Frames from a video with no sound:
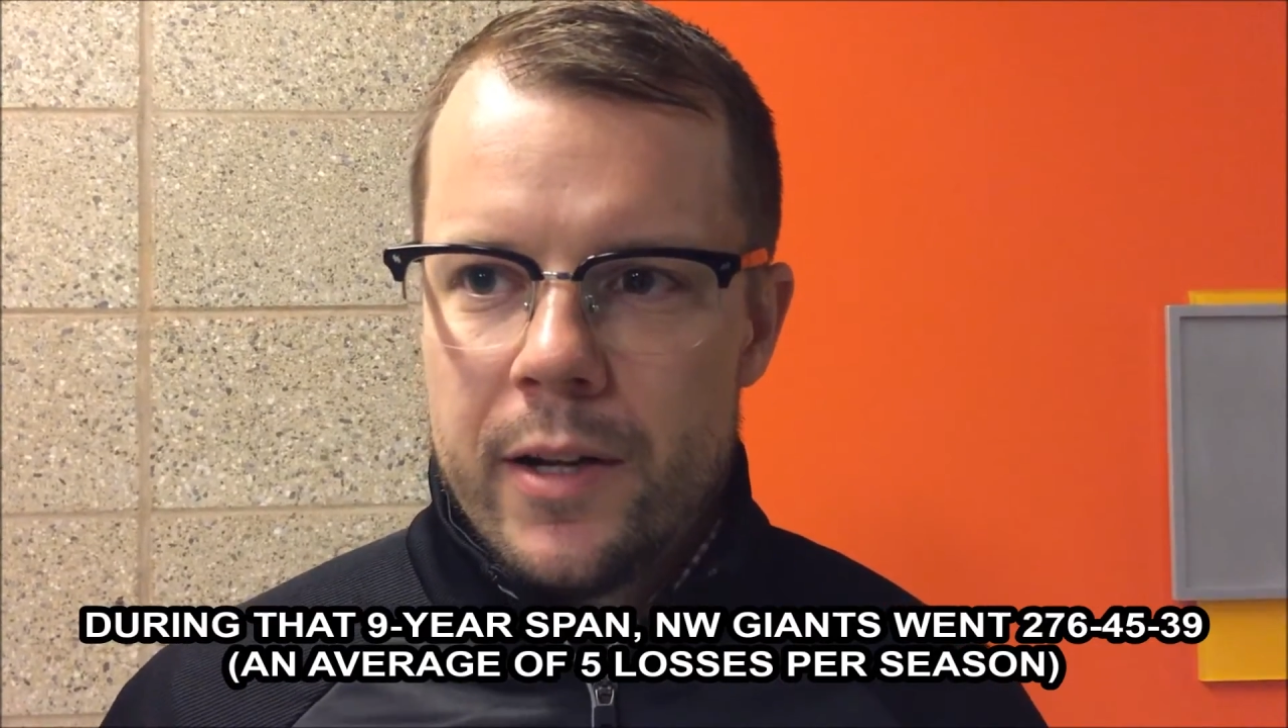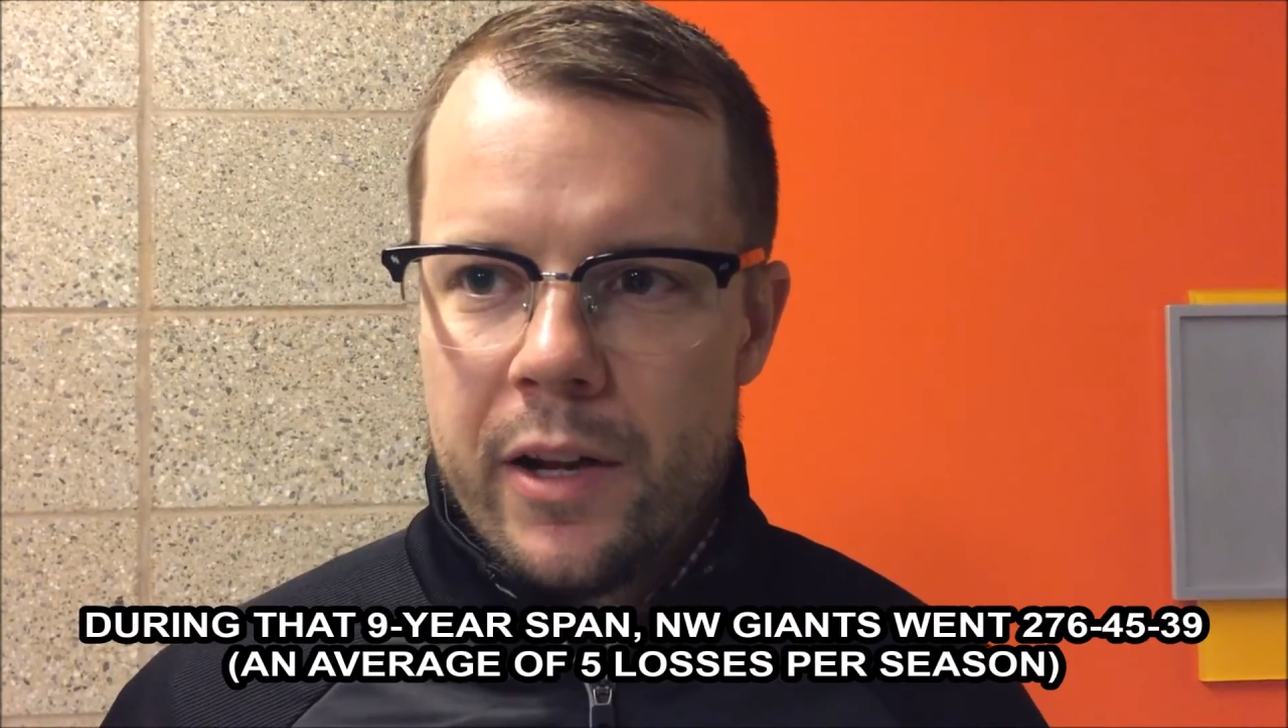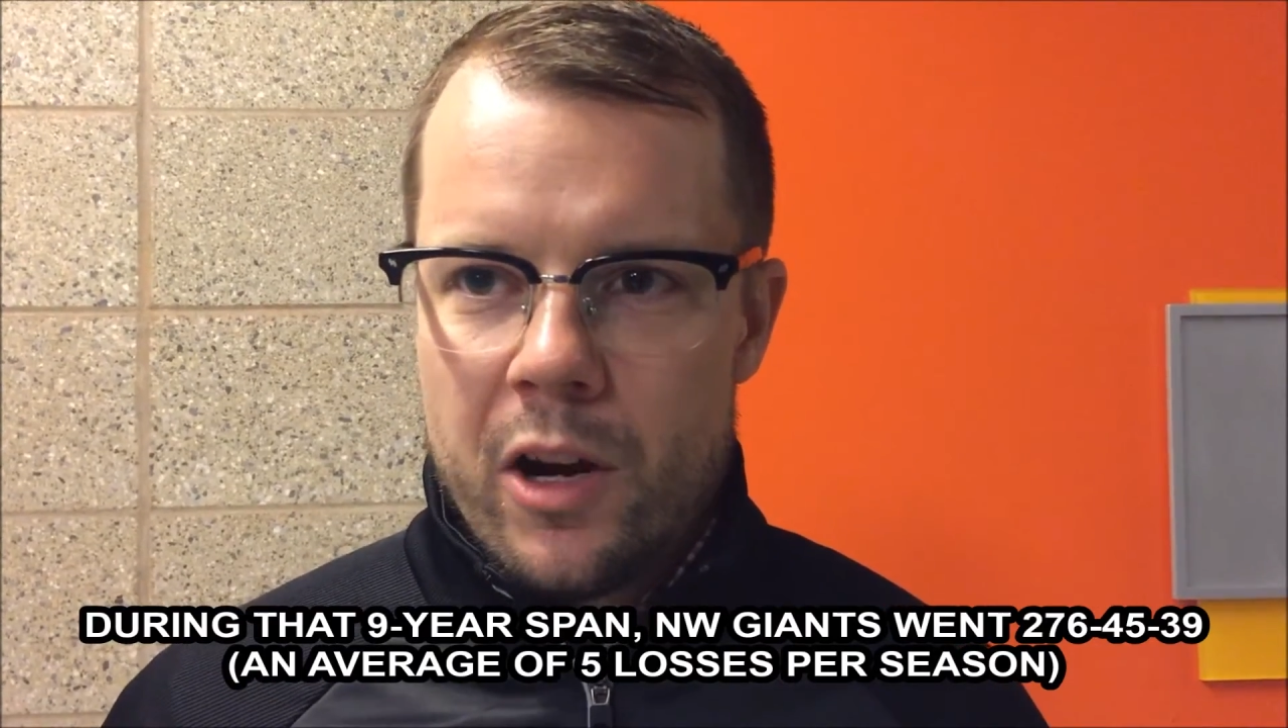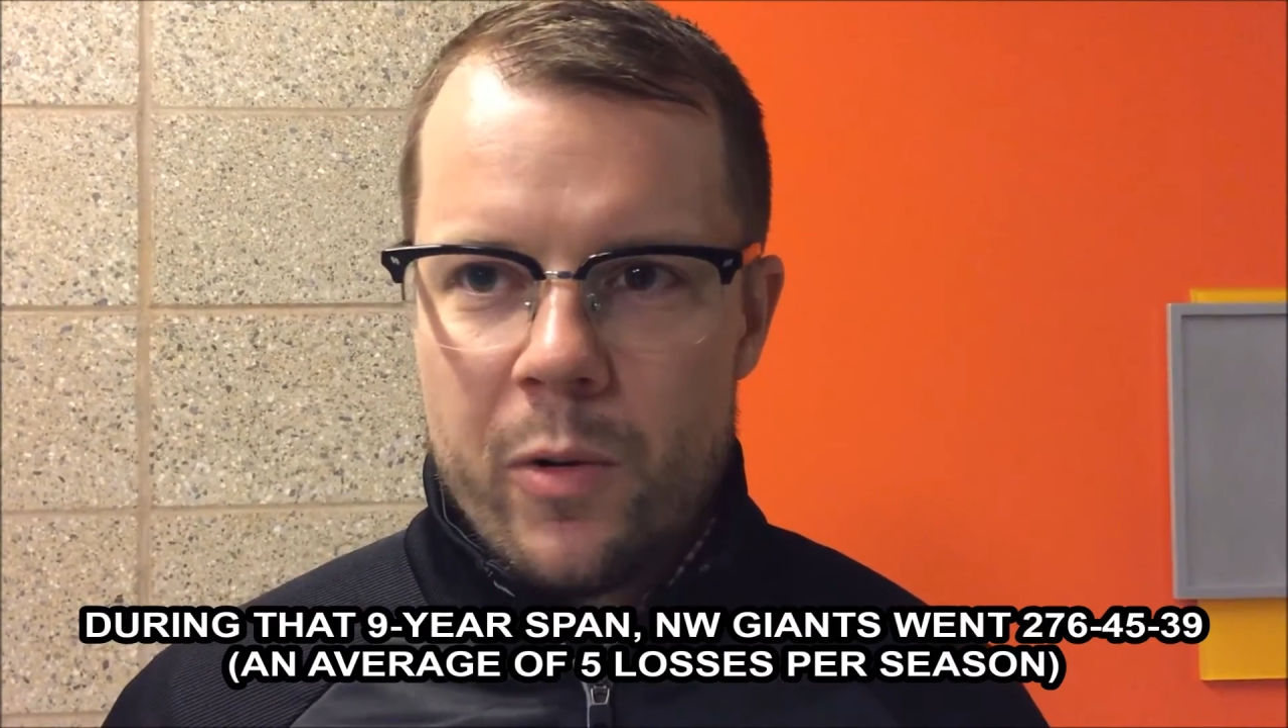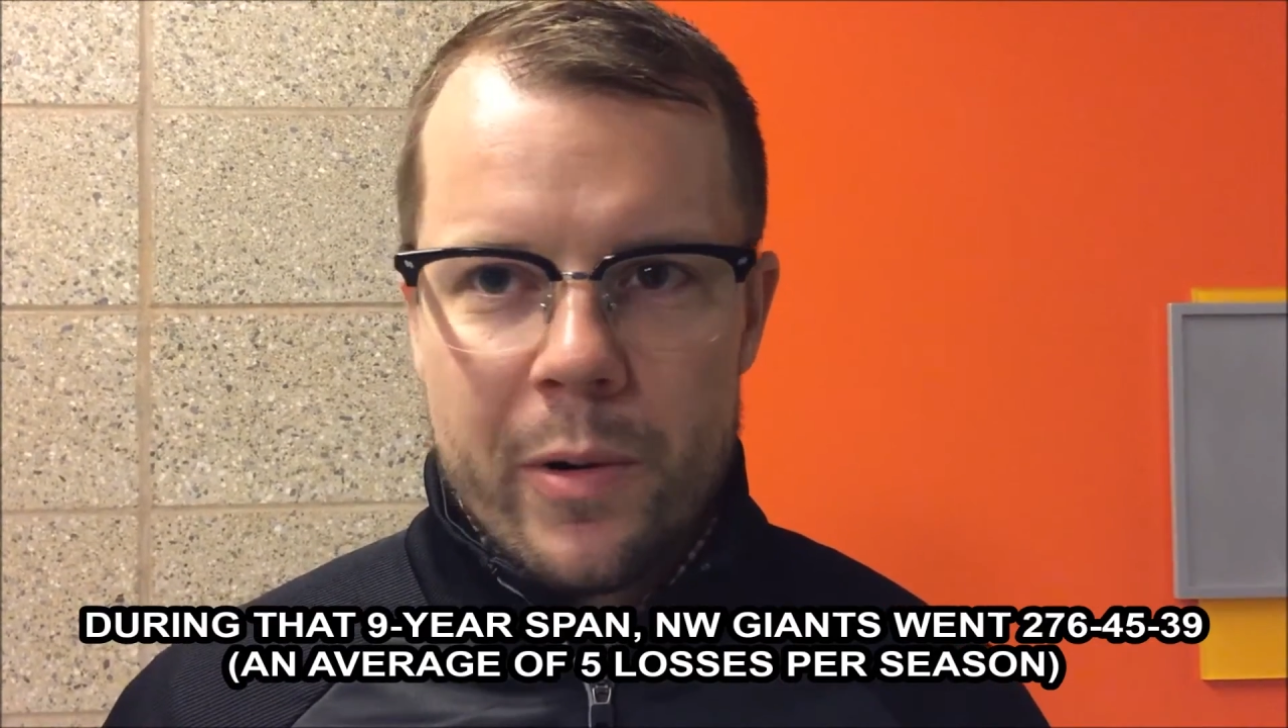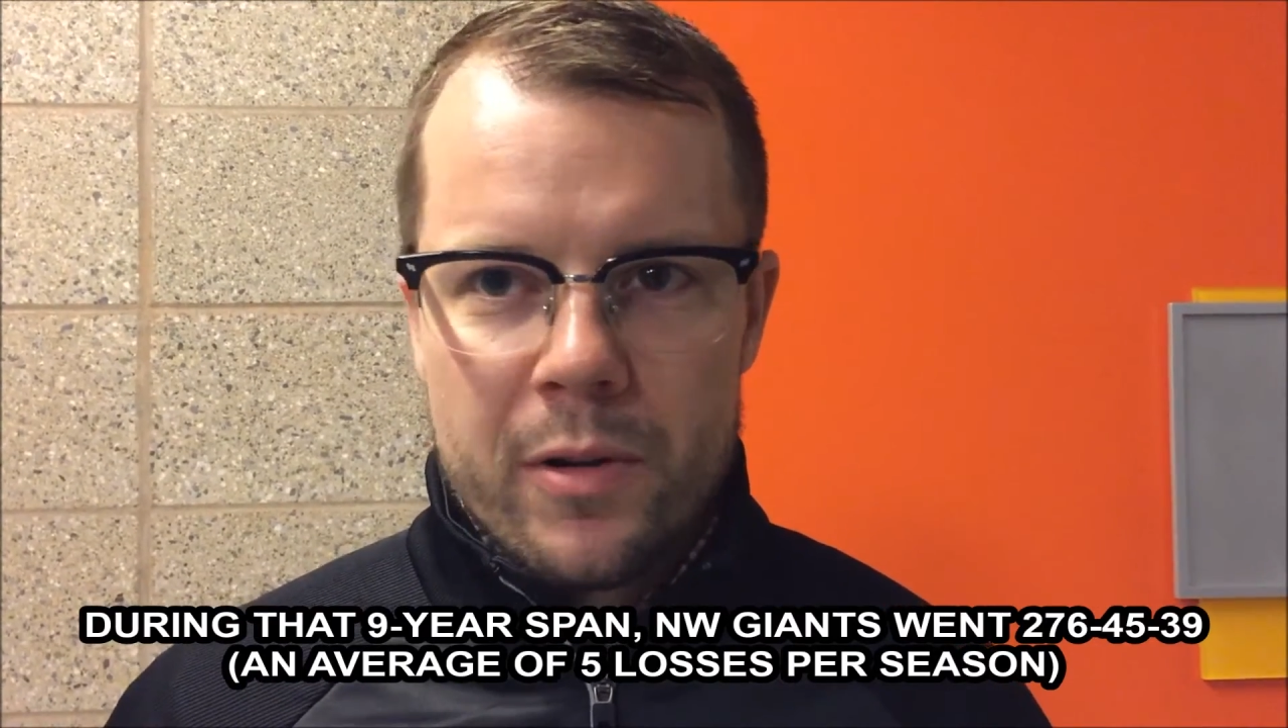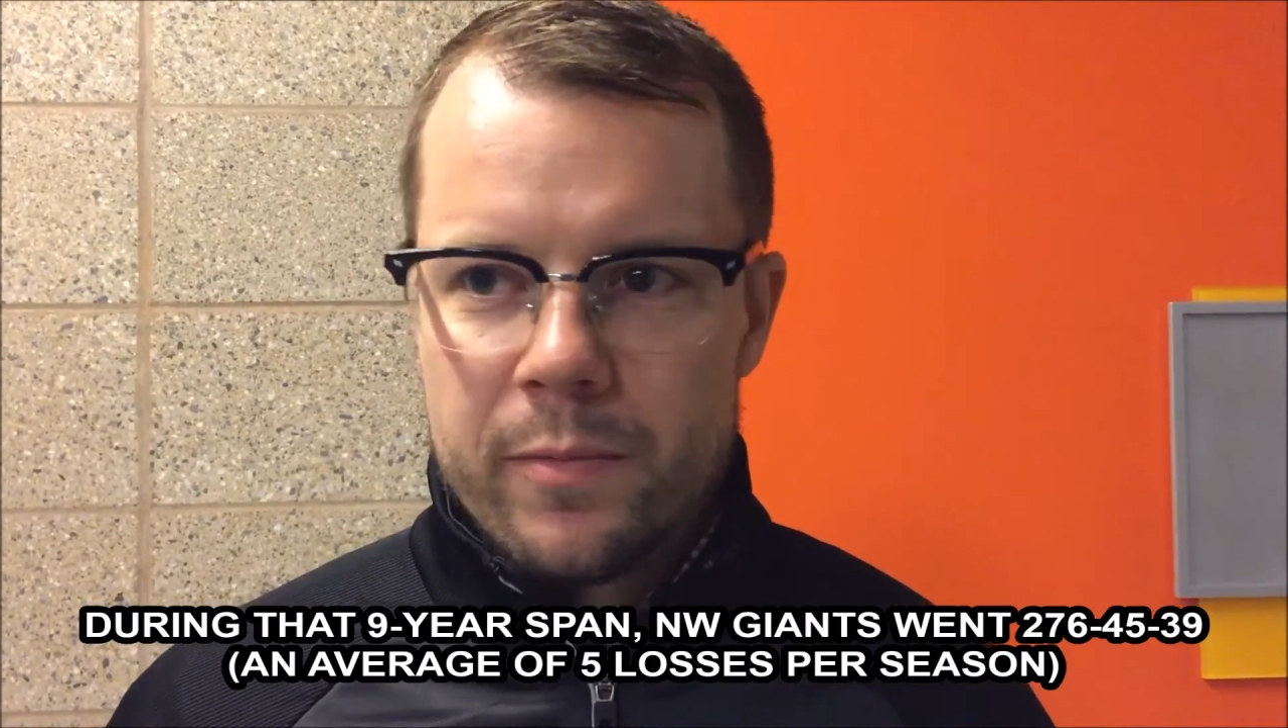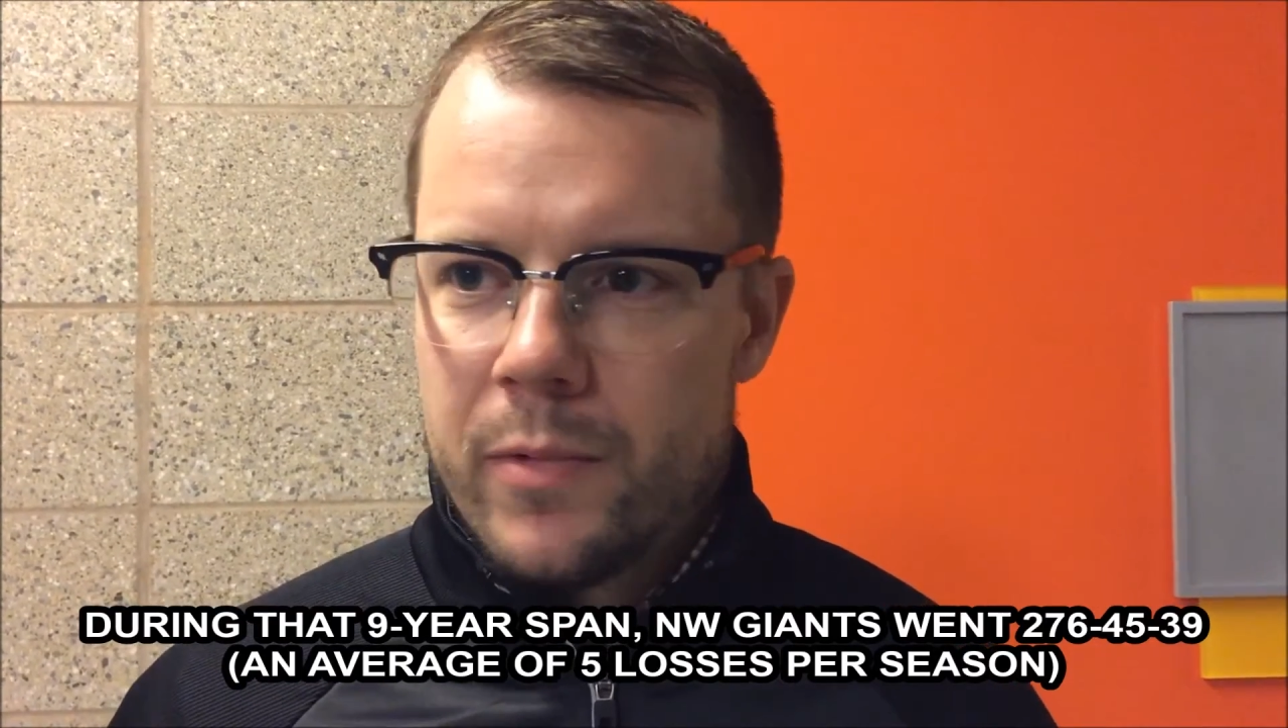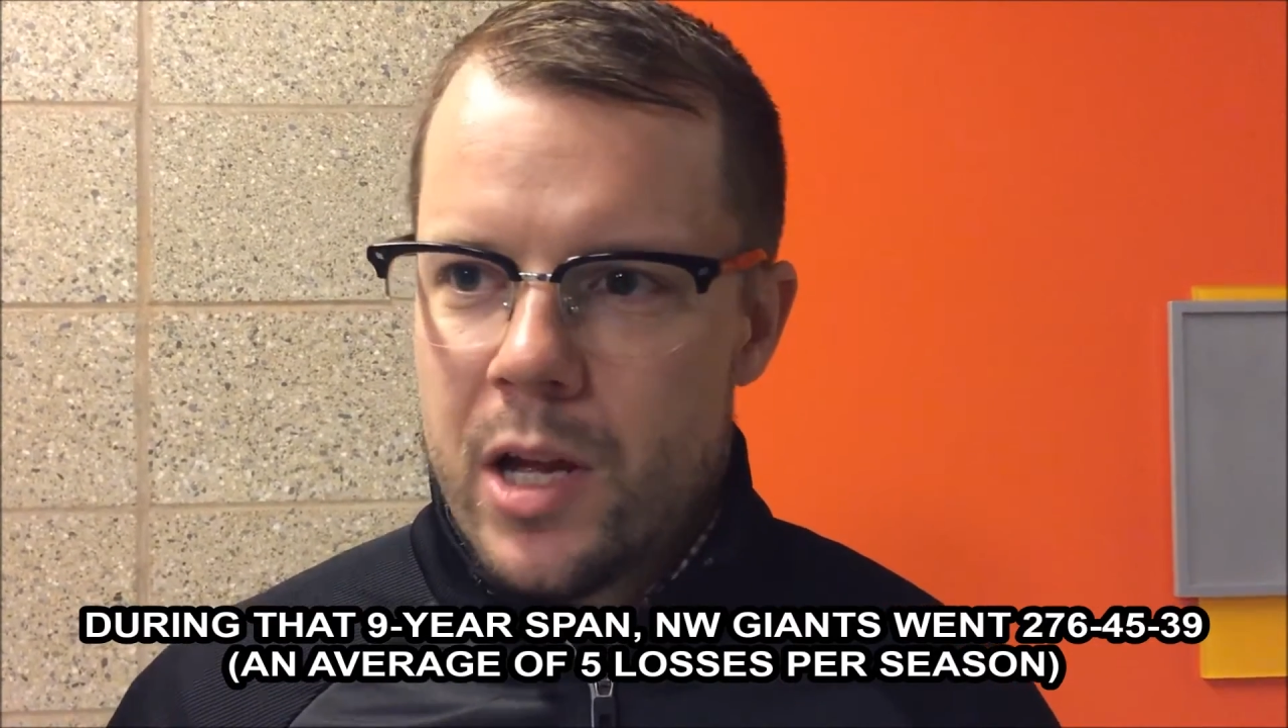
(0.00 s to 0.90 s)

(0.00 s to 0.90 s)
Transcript: we were